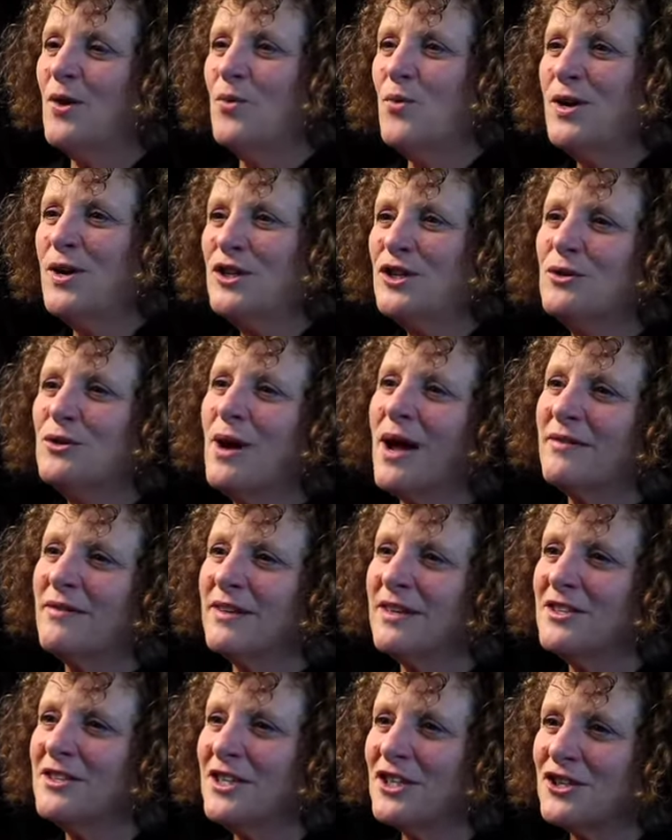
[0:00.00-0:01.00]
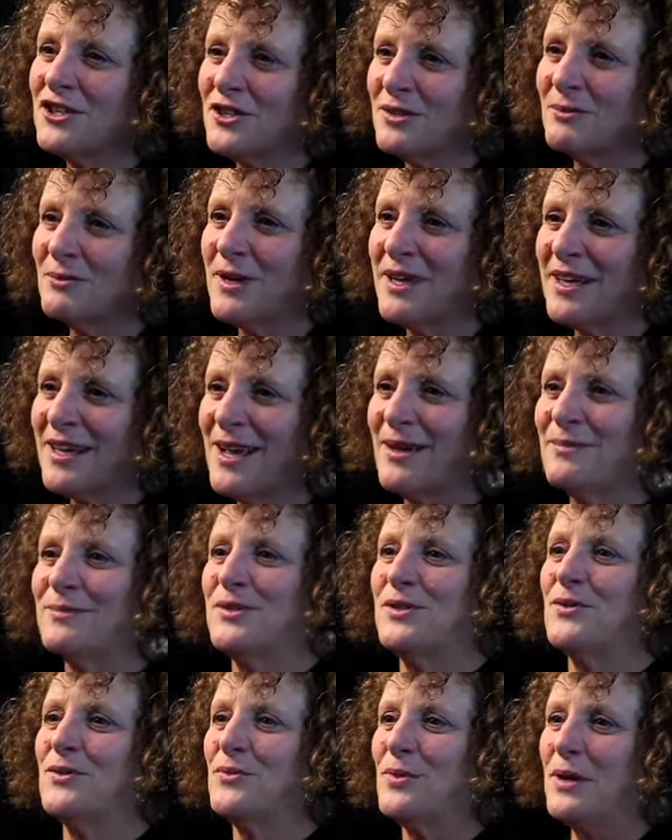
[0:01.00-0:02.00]
We do have an addiction when it
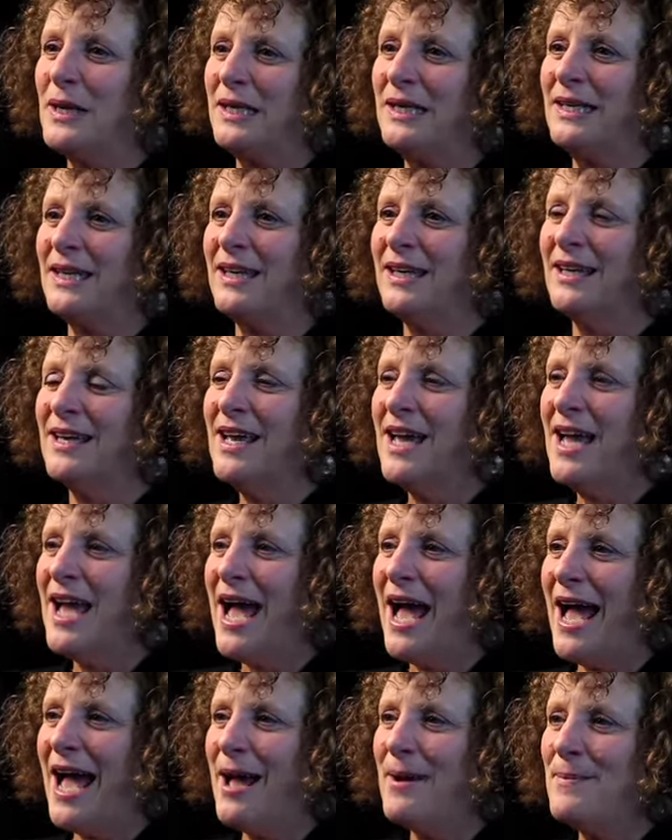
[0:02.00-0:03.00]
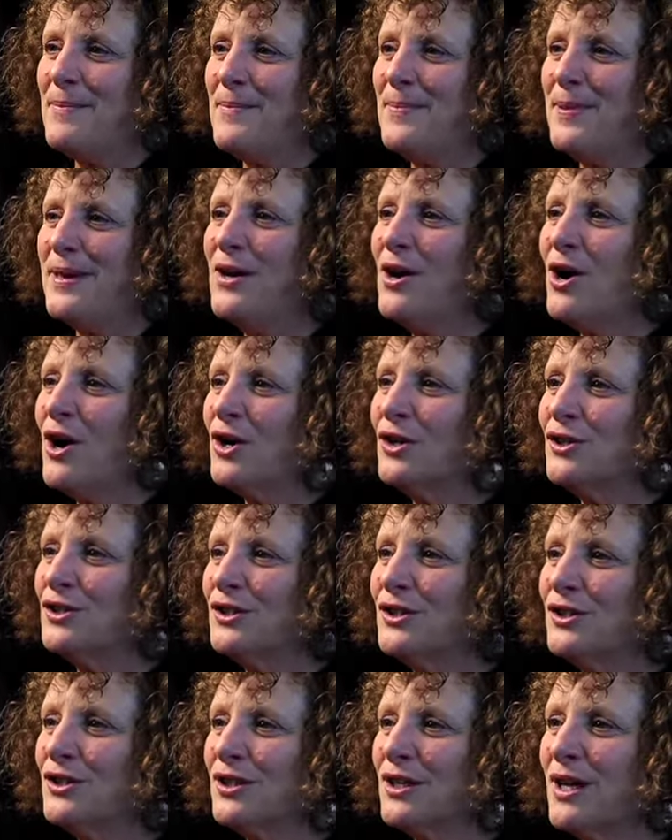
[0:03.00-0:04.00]
comes to reading,
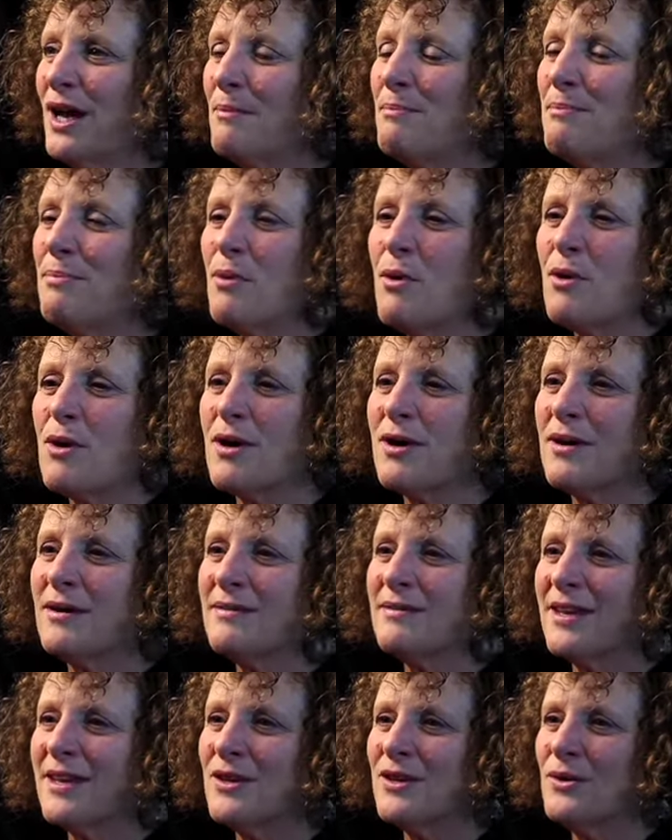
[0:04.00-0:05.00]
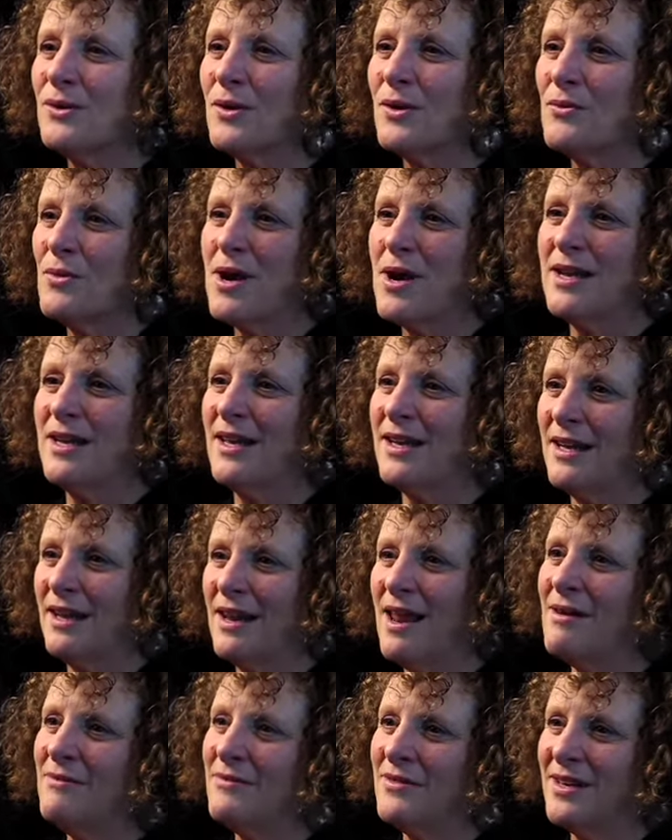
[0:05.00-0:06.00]
because a book that you are reading and
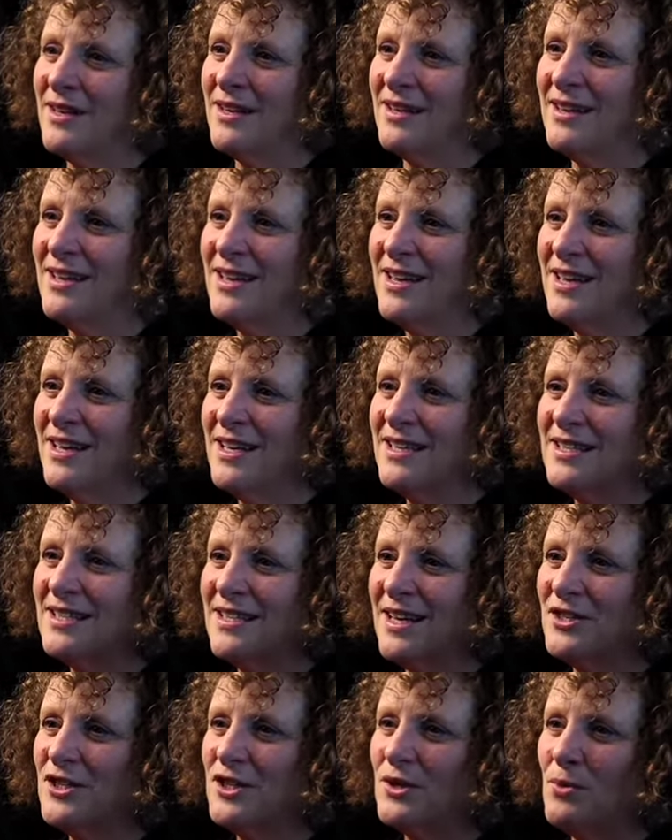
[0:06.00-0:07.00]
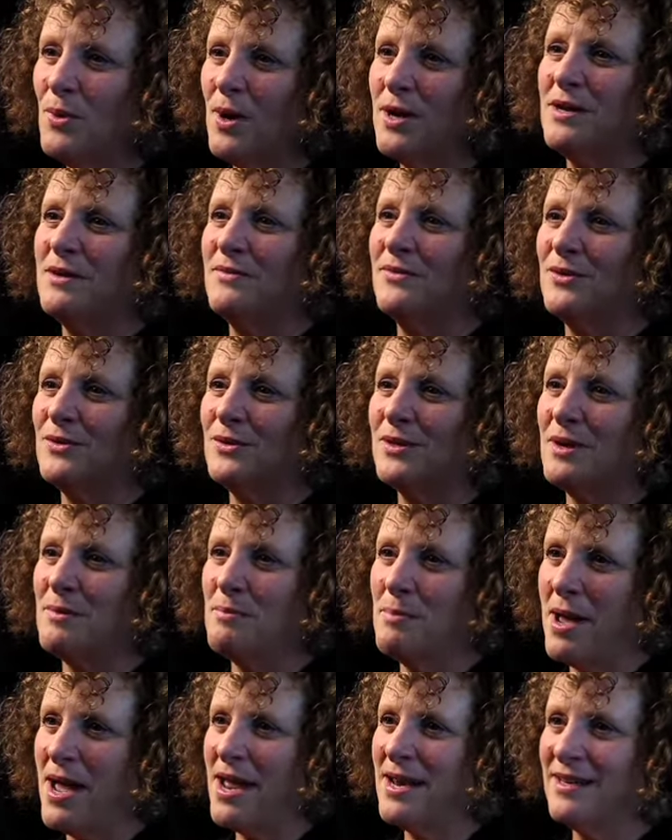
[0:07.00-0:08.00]
loving is such a wonderful
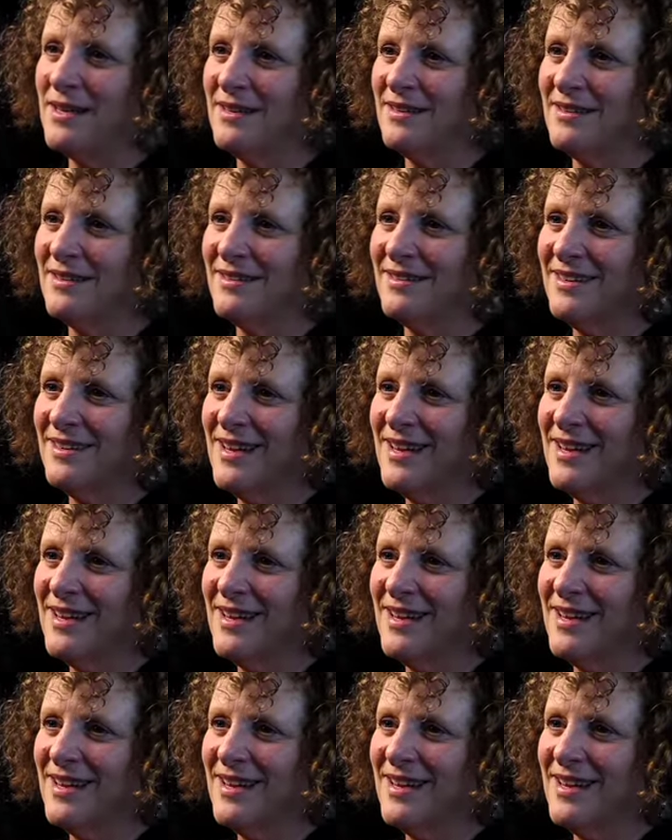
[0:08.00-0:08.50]
companion.